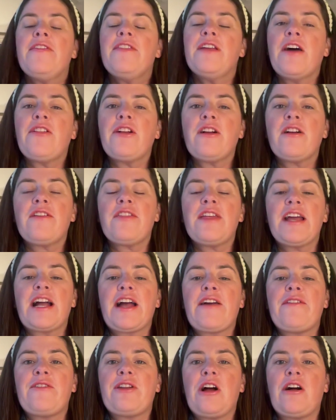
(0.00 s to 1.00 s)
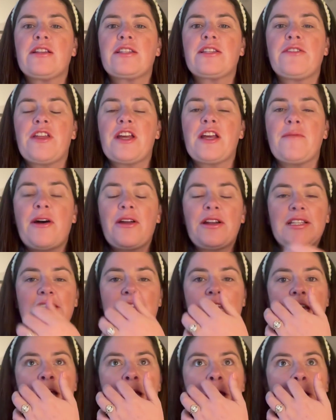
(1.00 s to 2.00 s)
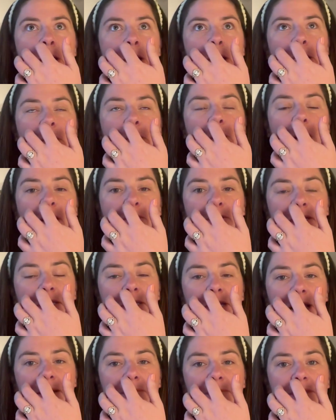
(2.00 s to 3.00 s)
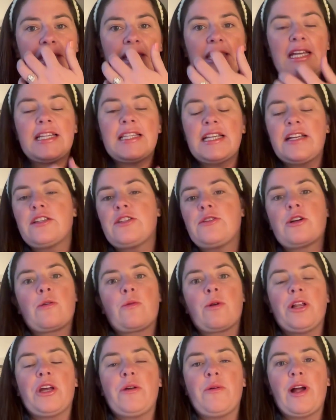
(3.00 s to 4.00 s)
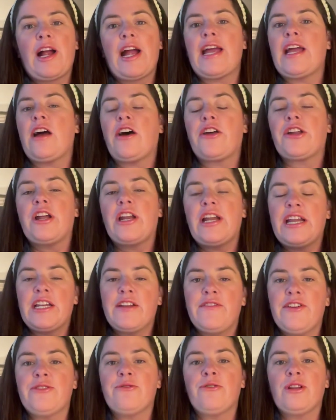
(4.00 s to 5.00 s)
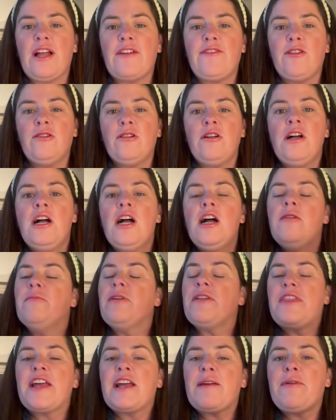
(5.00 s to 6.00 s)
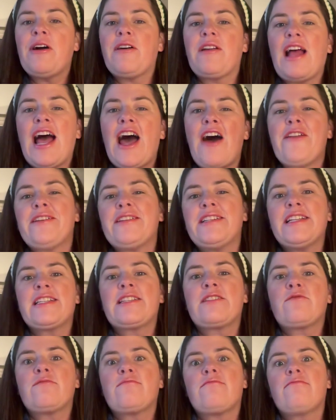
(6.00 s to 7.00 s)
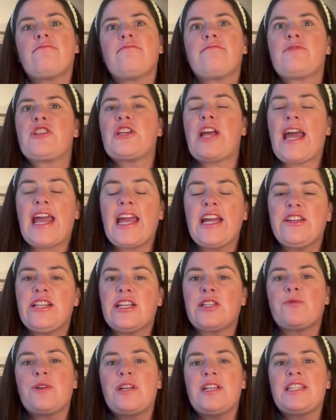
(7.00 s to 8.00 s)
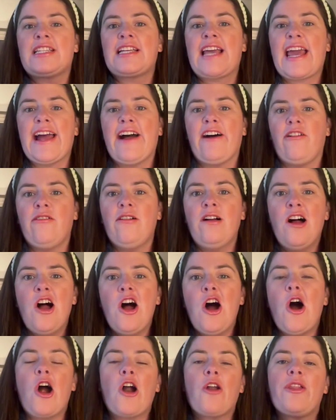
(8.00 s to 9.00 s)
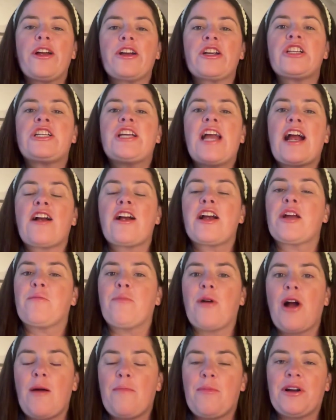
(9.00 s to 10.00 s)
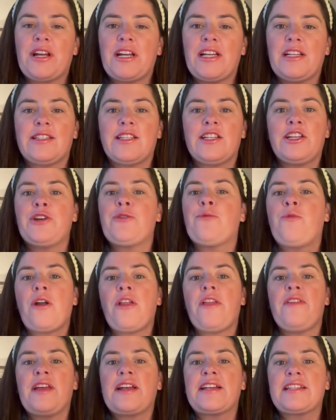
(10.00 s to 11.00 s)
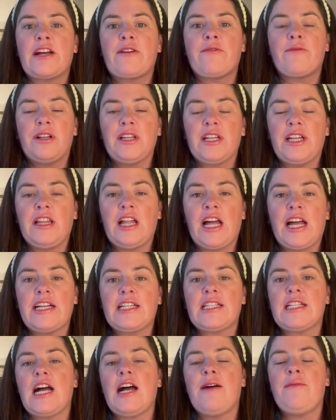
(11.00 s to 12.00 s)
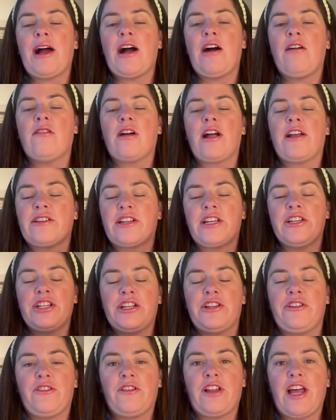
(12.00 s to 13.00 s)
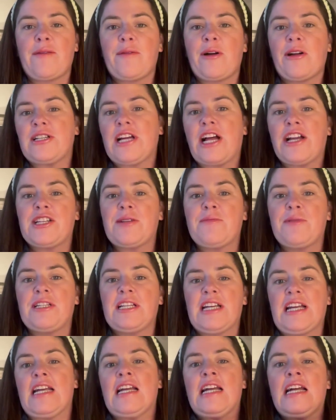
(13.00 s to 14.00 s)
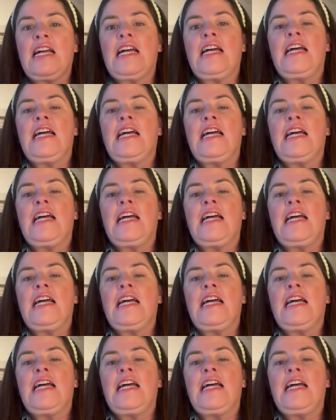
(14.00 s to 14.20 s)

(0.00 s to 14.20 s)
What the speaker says: The other thing I would also think about is, oftentimes these things look really great on an individual level, but think about, how does this change as we scale? Are there sharing properties? One of the things I really liked about and continue to like about ChatGPT